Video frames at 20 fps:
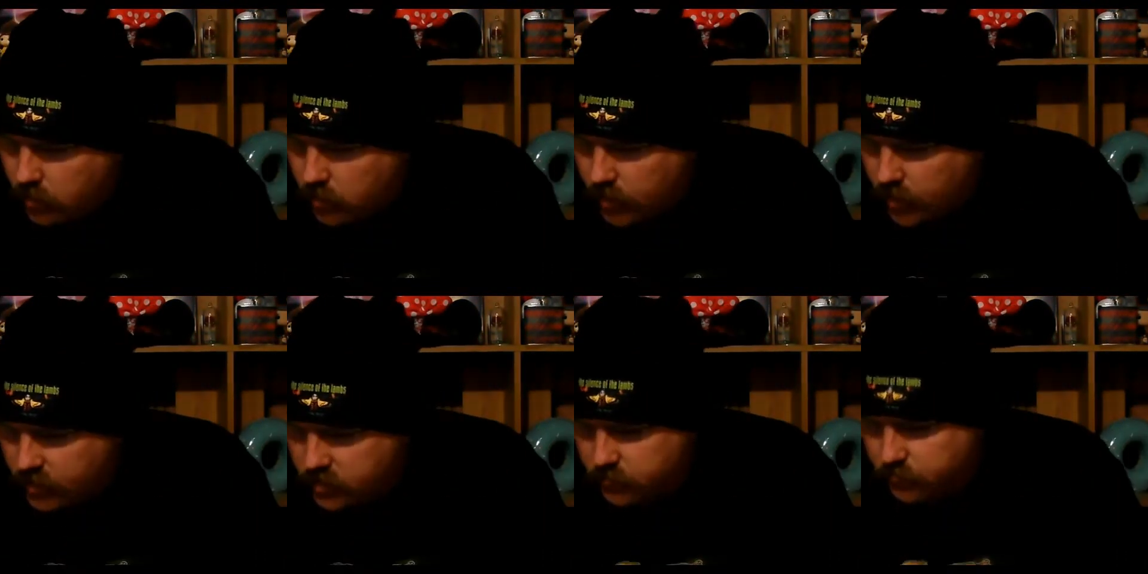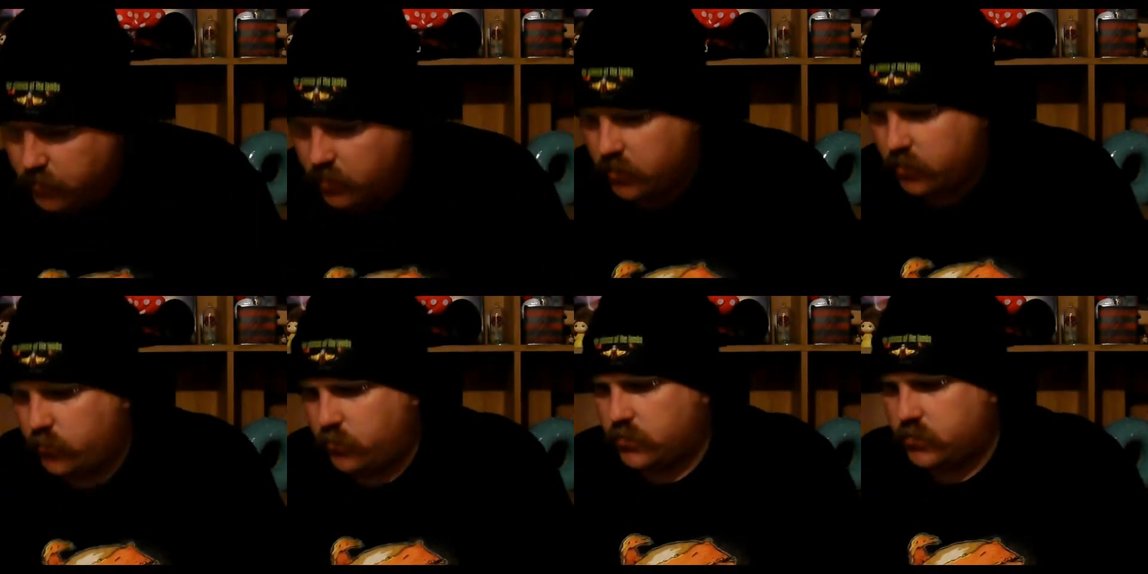Last
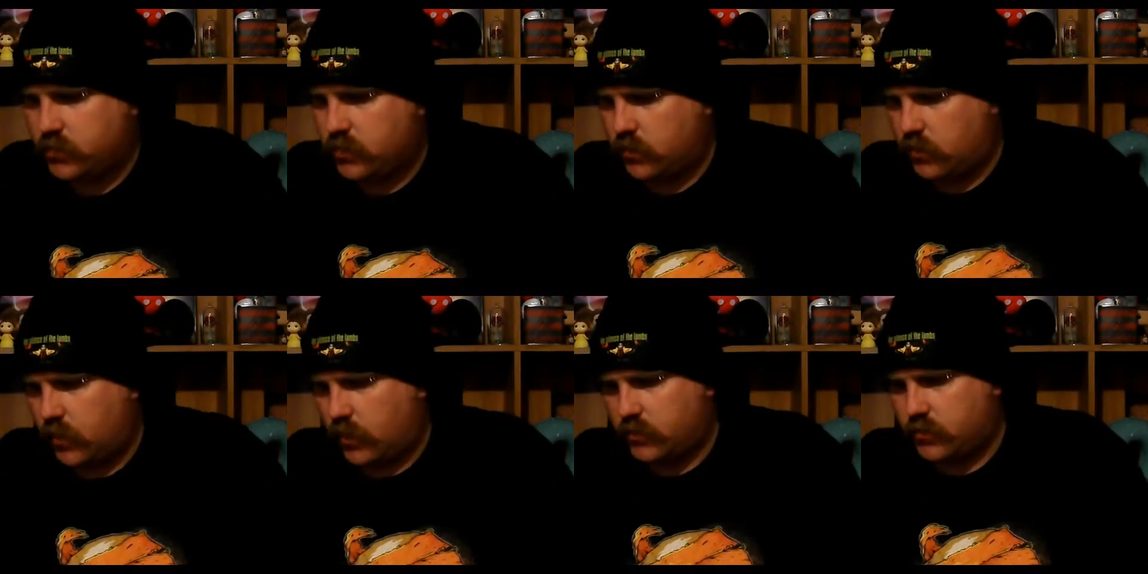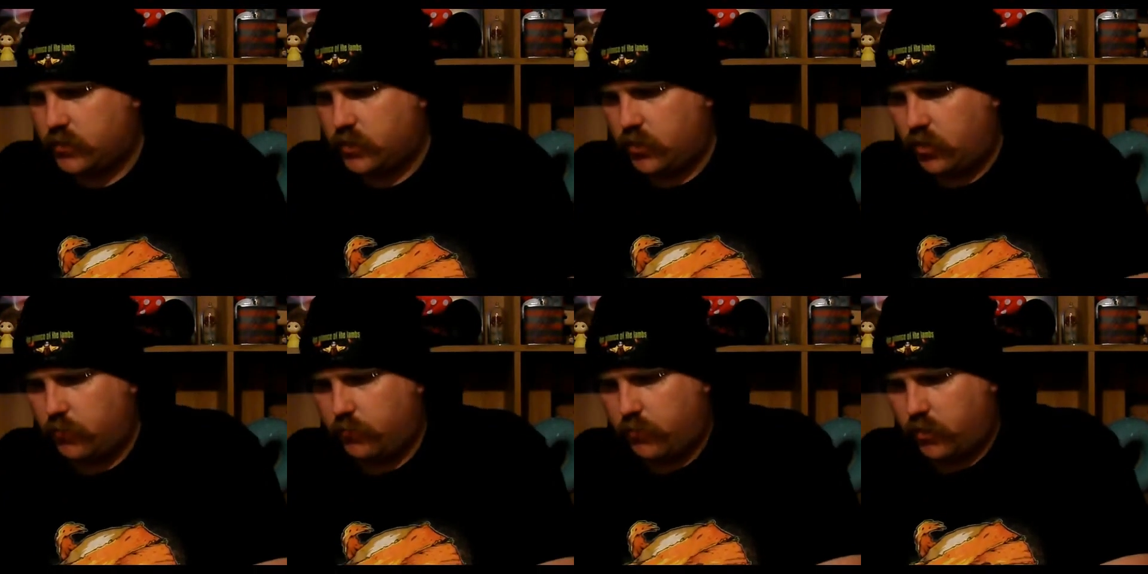month was a
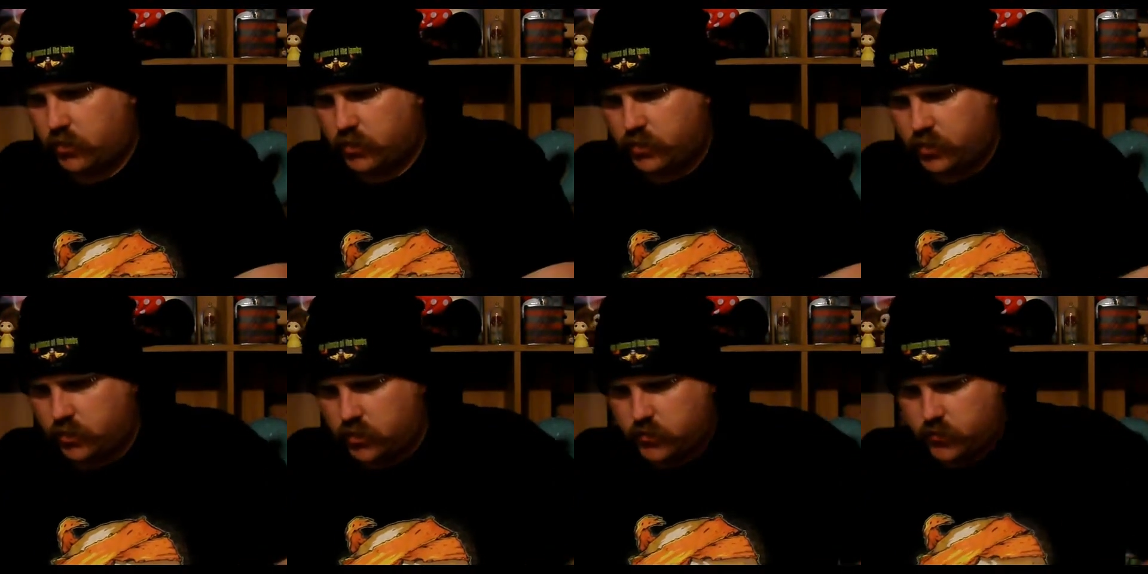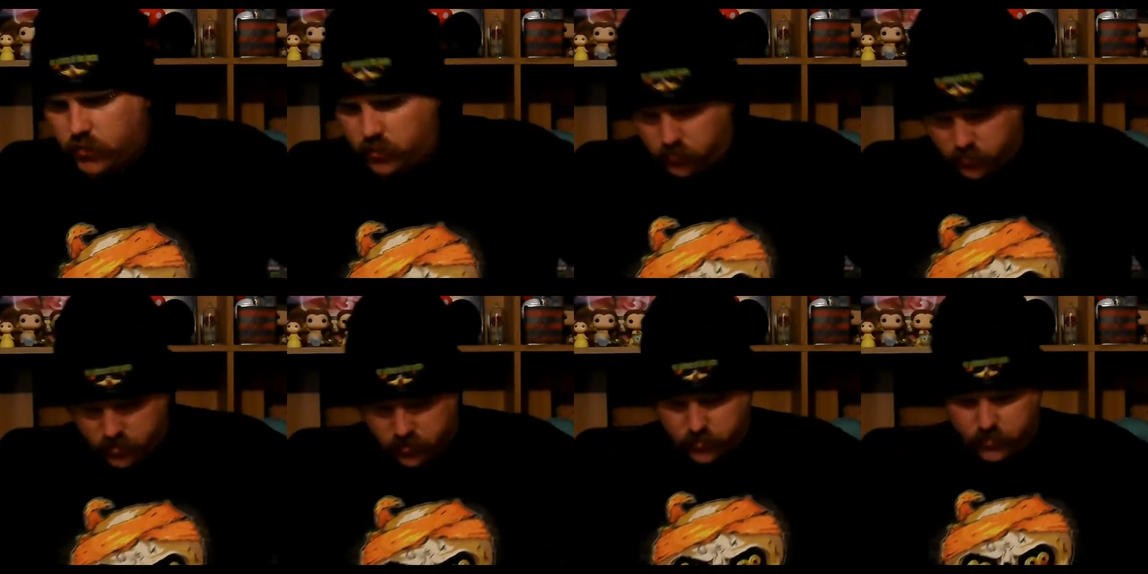Nerd Block shirt as
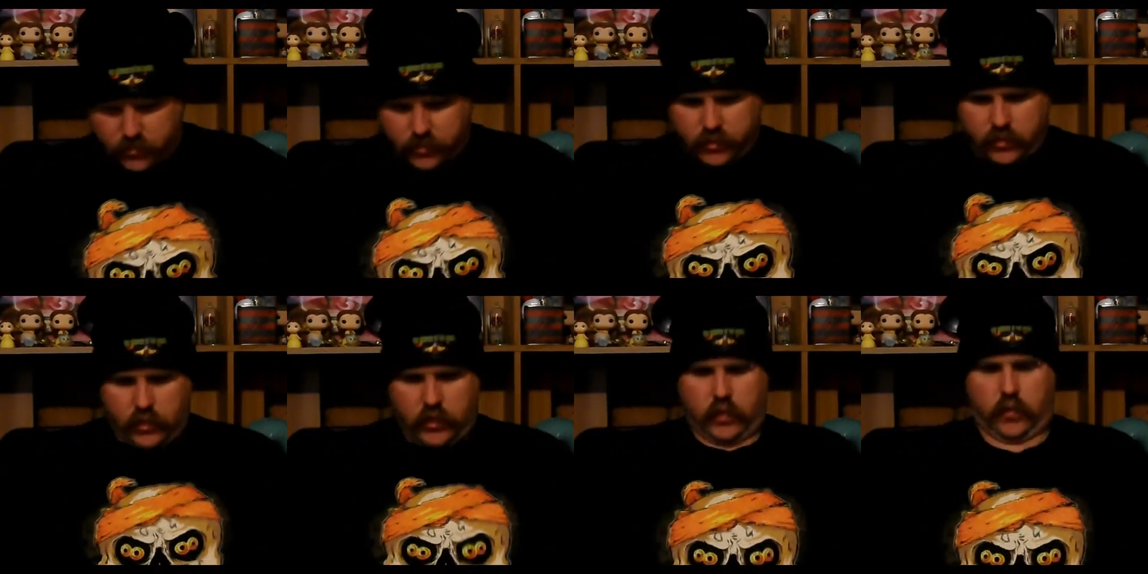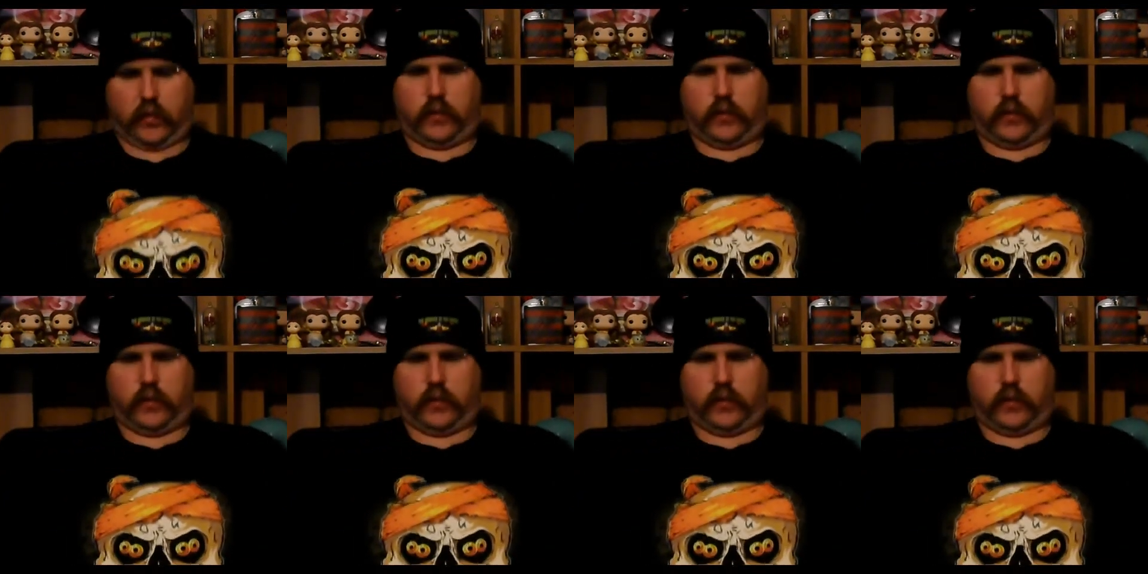well, which was